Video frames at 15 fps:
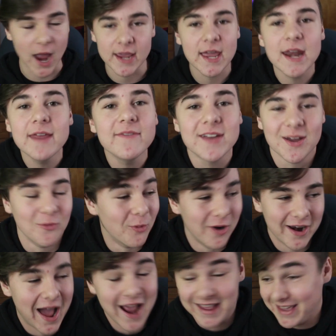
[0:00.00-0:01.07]
I can't even get
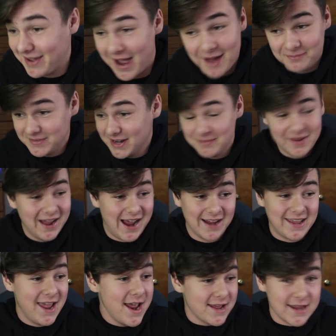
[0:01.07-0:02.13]
one. I'm gonna be, I
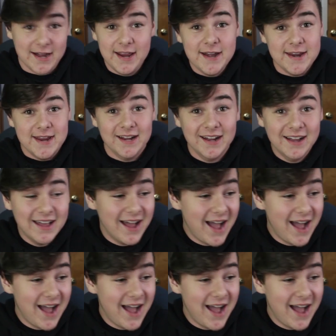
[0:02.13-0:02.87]
can't get any.